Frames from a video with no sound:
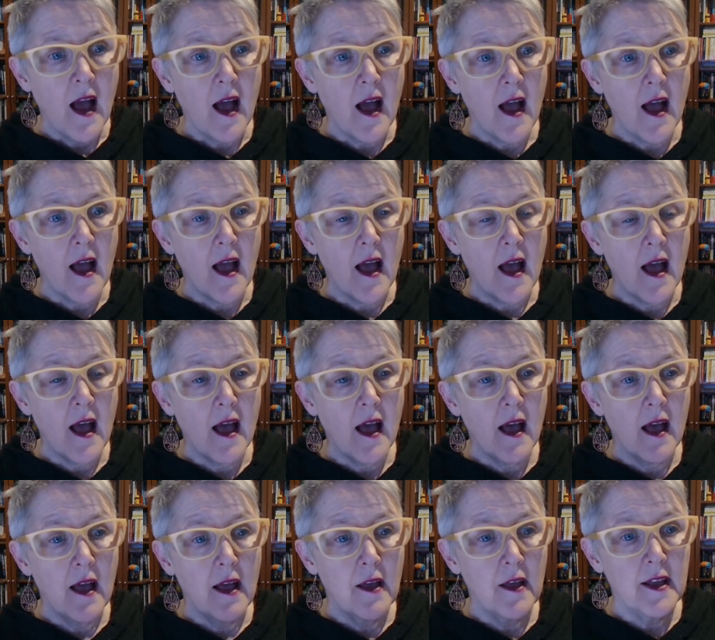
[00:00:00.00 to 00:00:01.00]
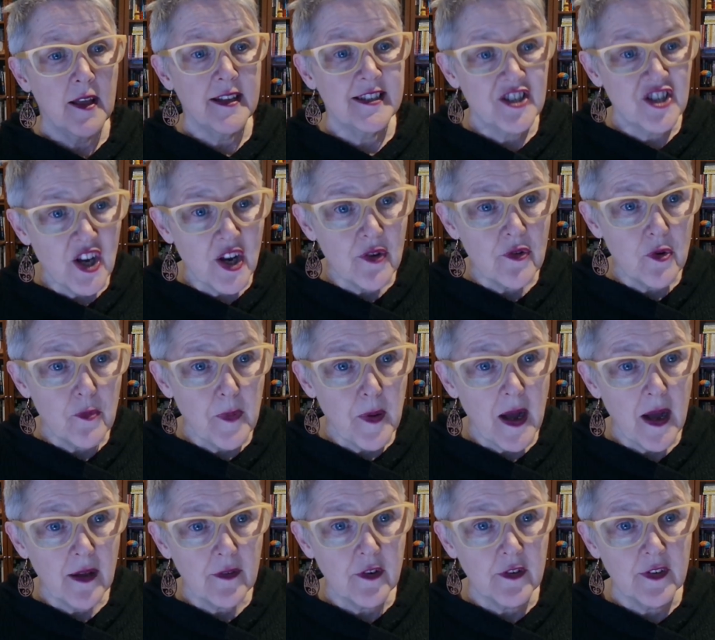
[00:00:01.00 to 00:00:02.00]
a uh, general
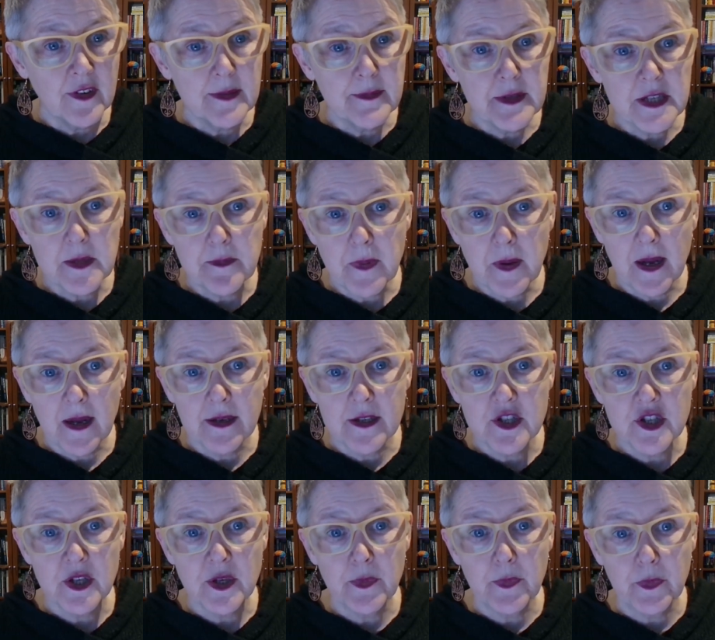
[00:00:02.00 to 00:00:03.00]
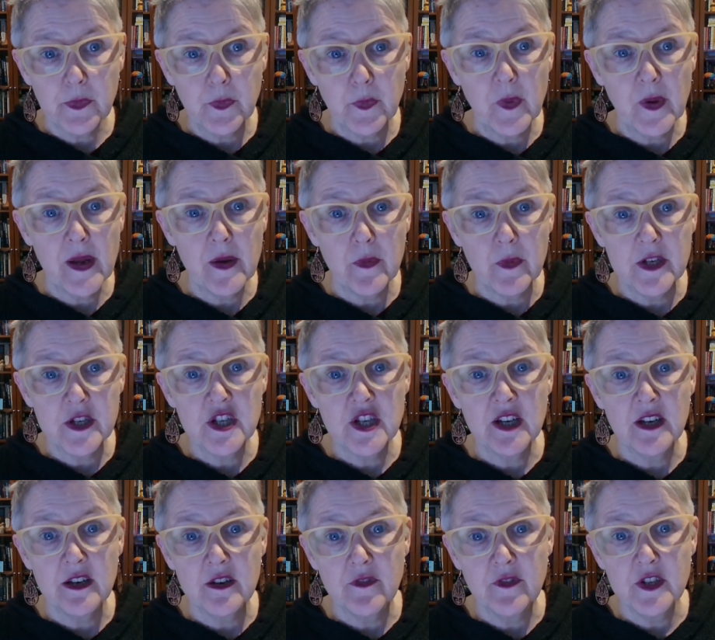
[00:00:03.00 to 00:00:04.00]
partner of a limited partnership in which an
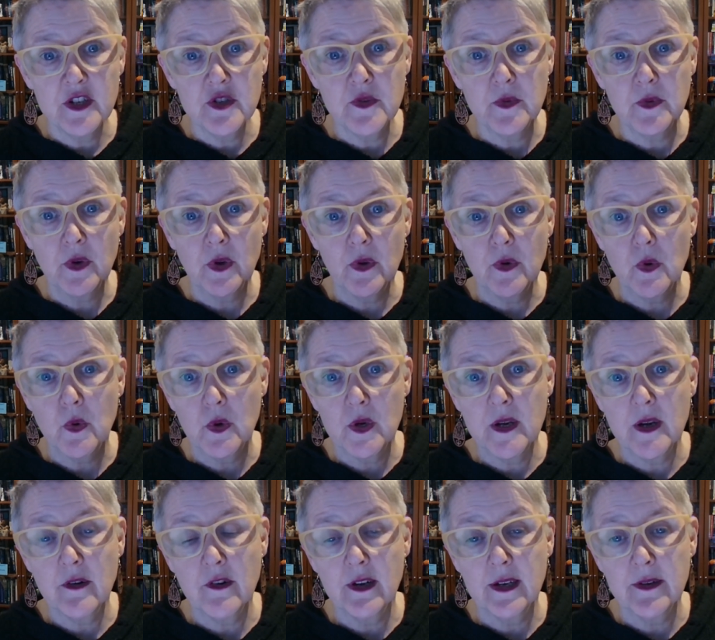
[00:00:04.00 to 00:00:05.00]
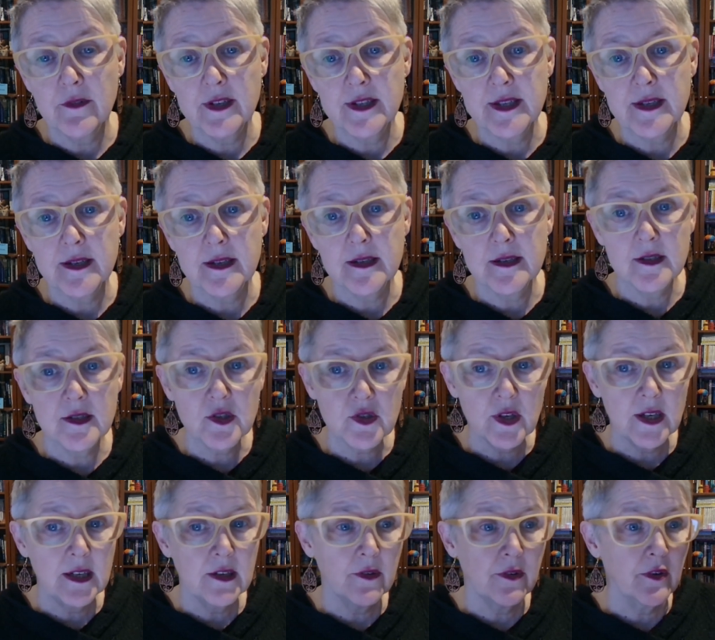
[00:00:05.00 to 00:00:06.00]
individual not ordinarily resident in
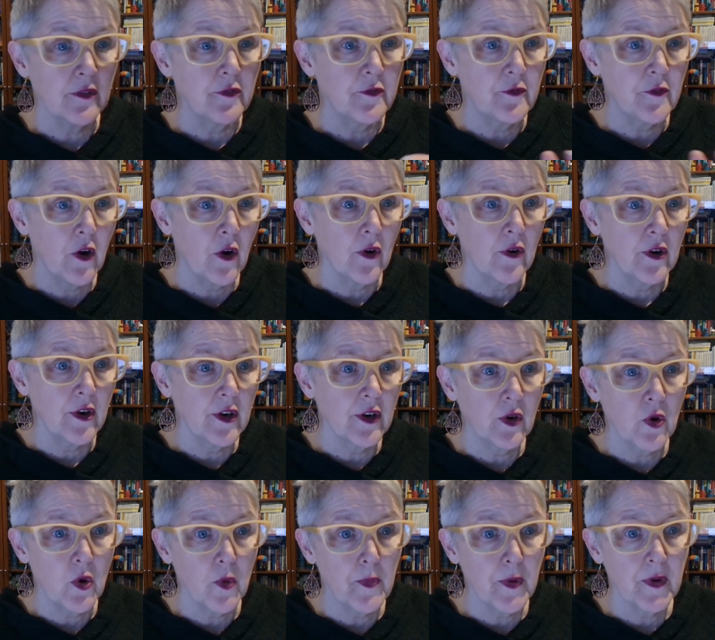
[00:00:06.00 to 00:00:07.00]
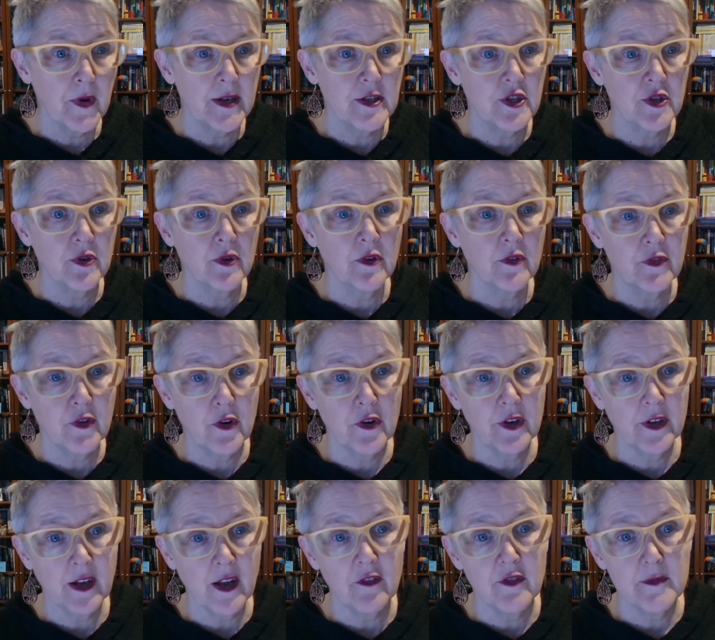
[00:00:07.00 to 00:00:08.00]
Australia, a foreign corporation, or a
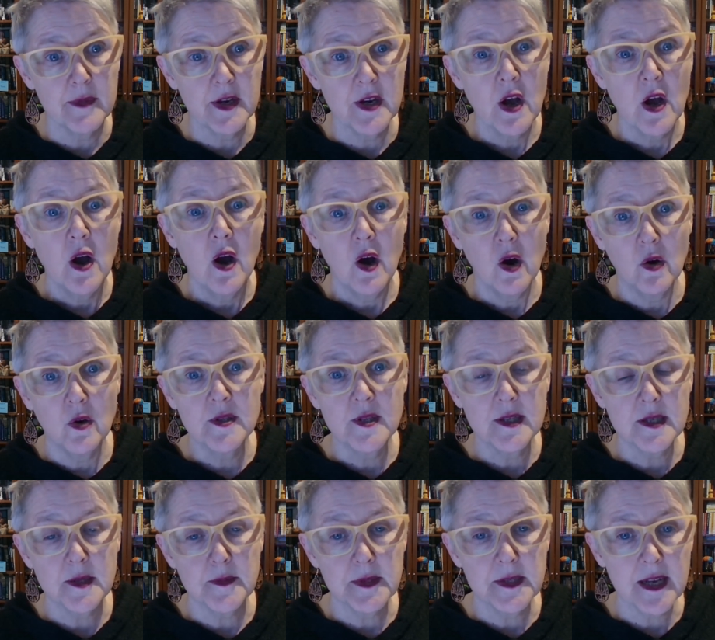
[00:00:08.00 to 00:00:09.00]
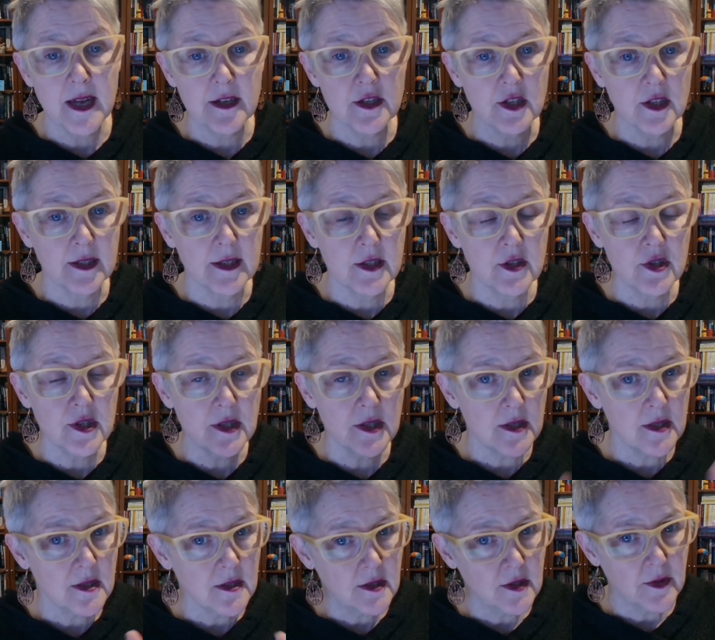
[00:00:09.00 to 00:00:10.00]
foreign government holds a substantial
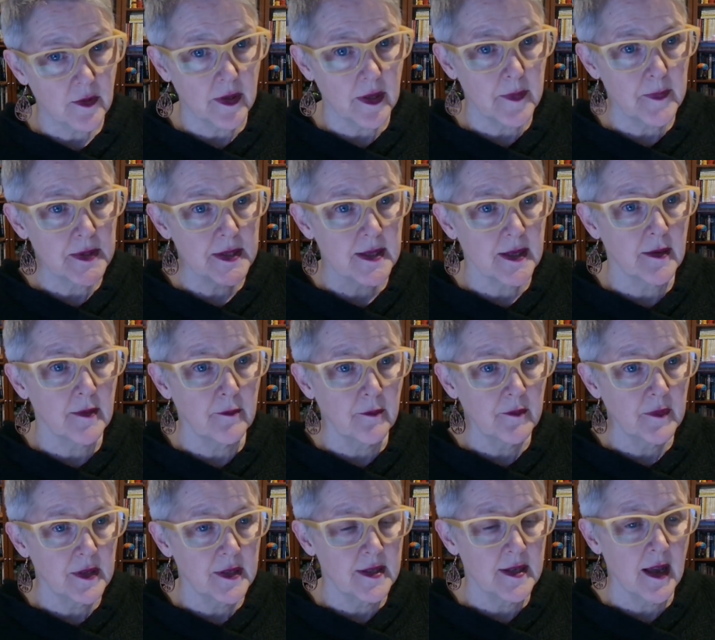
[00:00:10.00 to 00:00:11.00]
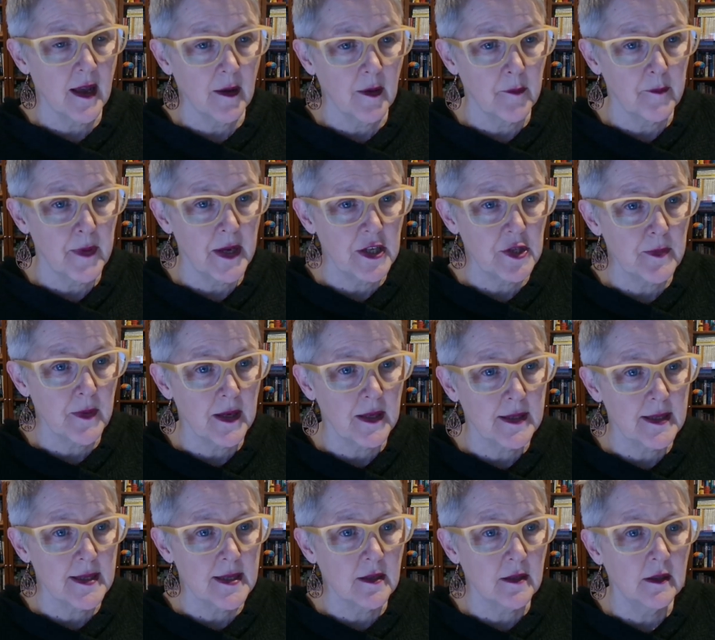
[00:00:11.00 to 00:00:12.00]
interest 20% is our benchmark
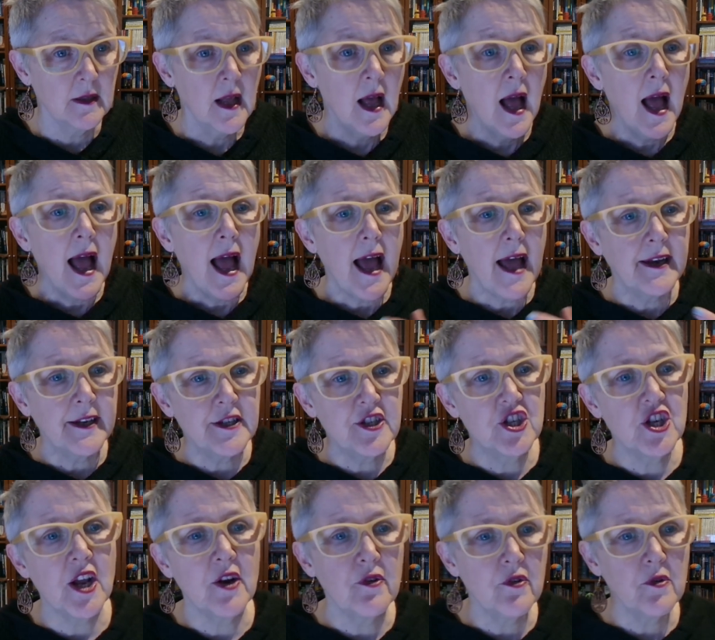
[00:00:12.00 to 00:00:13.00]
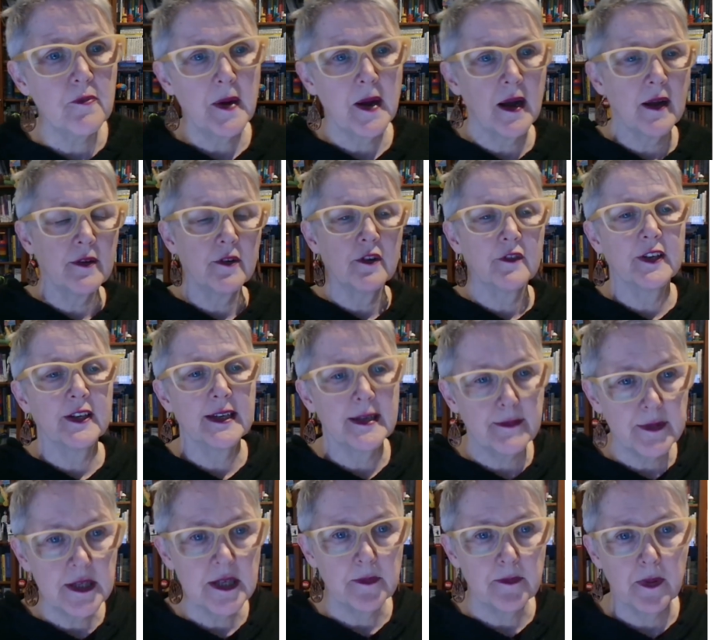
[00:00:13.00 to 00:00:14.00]
still, and a general partner of a
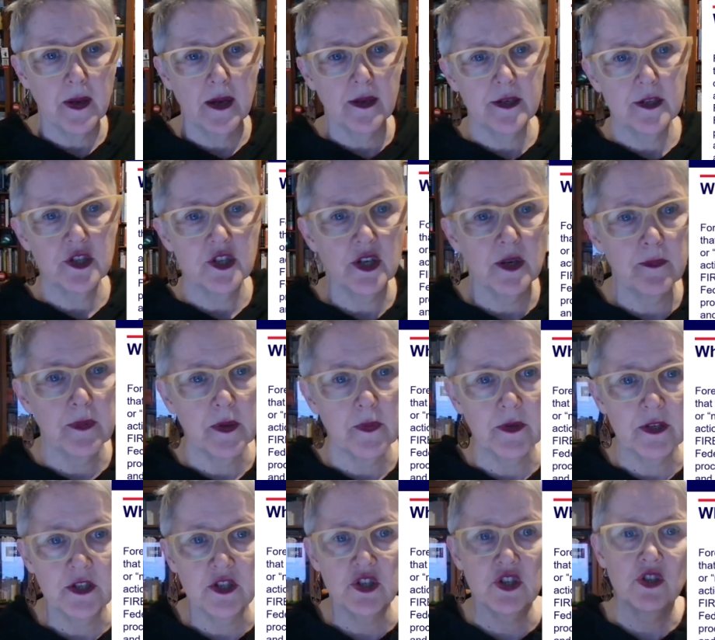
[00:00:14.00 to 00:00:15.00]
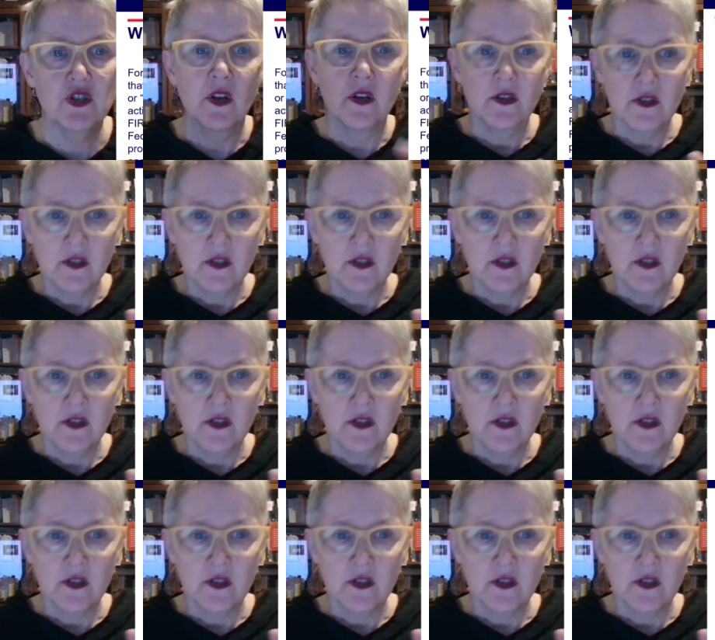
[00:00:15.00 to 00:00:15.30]
limited partnership in which